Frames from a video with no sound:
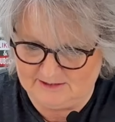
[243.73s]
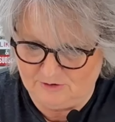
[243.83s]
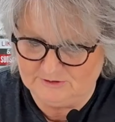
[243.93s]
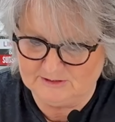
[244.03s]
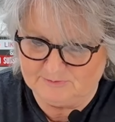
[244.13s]

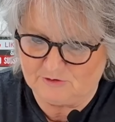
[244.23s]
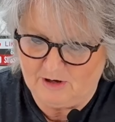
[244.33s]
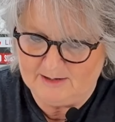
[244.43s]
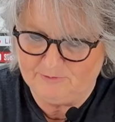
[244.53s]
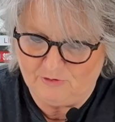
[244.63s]
Go
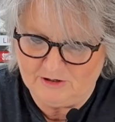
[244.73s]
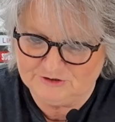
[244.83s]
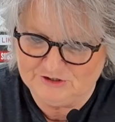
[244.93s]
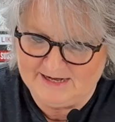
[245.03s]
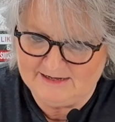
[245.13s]
subscribe to our
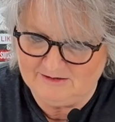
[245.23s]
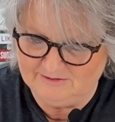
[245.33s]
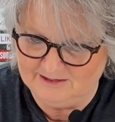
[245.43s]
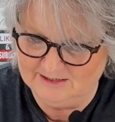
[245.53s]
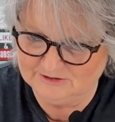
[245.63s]

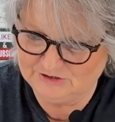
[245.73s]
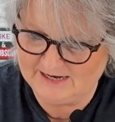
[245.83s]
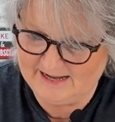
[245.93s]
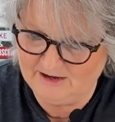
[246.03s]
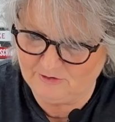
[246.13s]
channel.
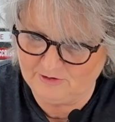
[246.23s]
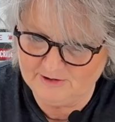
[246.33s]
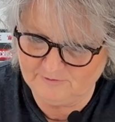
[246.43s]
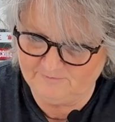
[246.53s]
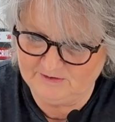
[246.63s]
Check out our
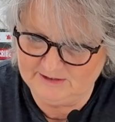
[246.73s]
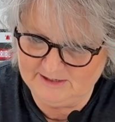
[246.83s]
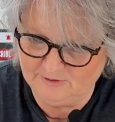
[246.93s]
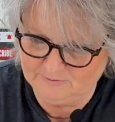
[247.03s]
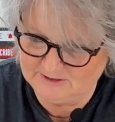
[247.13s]
other
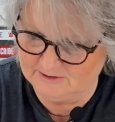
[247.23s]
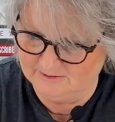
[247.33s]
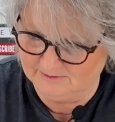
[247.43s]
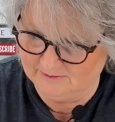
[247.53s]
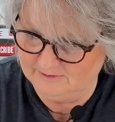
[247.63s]
videos.
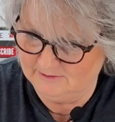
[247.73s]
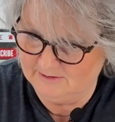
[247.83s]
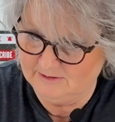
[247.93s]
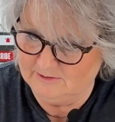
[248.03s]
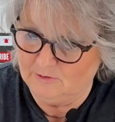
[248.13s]

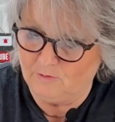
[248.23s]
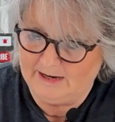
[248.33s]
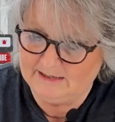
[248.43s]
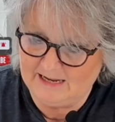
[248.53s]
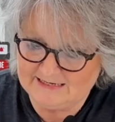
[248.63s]

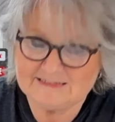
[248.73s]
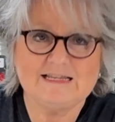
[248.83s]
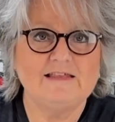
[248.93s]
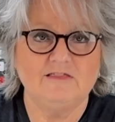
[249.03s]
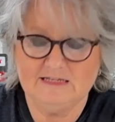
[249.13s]
And like I
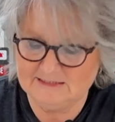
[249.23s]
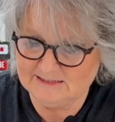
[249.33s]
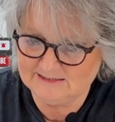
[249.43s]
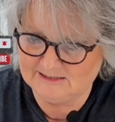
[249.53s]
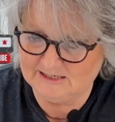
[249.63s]
said, this
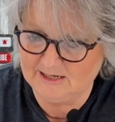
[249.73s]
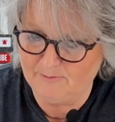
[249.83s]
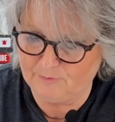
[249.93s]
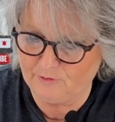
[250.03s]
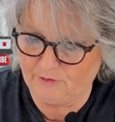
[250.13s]
is the
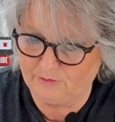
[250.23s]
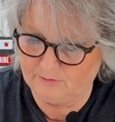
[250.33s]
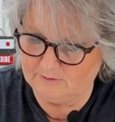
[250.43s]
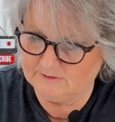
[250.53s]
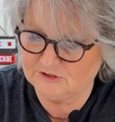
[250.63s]
number
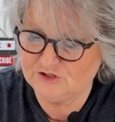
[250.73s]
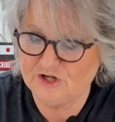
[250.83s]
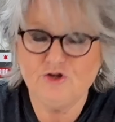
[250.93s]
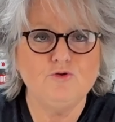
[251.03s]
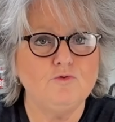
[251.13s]

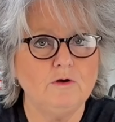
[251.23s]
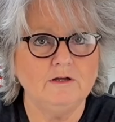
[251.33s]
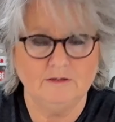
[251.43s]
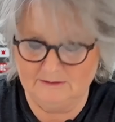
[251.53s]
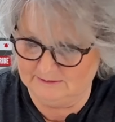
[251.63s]
2
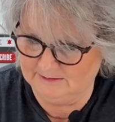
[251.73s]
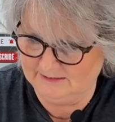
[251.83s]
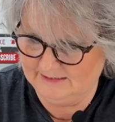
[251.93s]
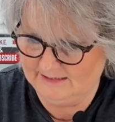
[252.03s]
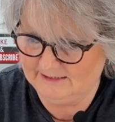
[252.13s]

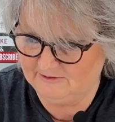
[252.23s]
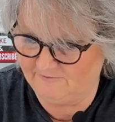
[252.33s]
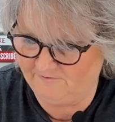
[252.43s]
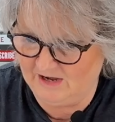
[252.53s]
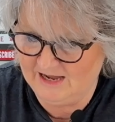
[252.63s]
in the
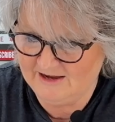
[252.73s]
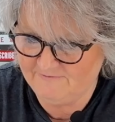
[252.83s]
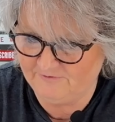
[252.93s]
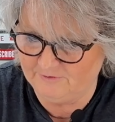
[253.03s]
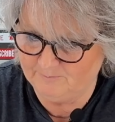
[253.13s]
5